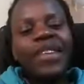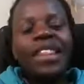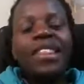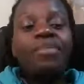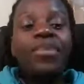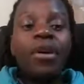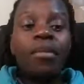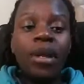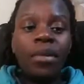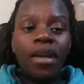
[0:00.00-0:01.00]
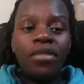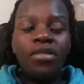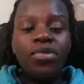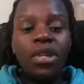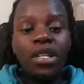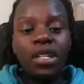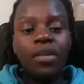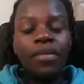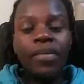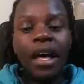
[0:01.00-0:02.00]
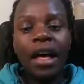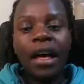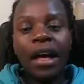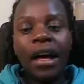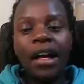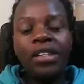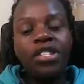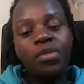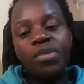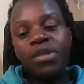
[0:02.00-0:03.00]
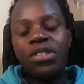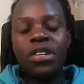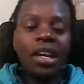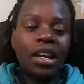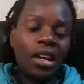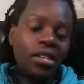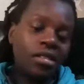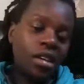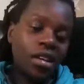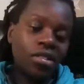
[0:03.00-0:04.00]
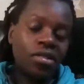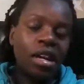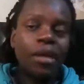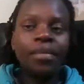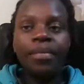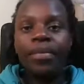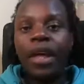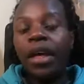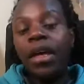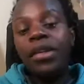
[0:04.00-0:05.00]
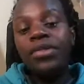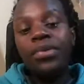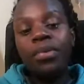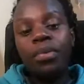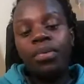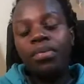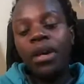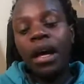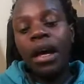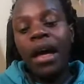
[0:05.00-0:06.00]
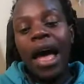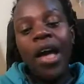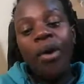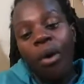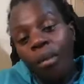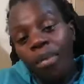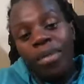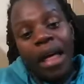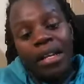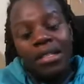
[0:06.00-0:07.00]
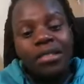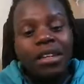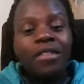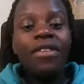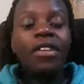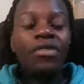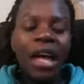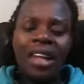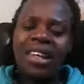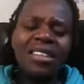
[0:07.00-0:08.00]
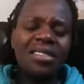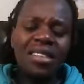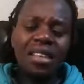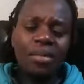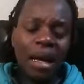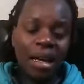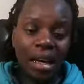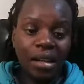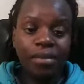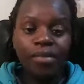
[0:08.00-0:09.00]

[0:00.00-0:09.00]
they probably were used to eating chips, chicken and soda. So I hope that eventually, I didn't see them again,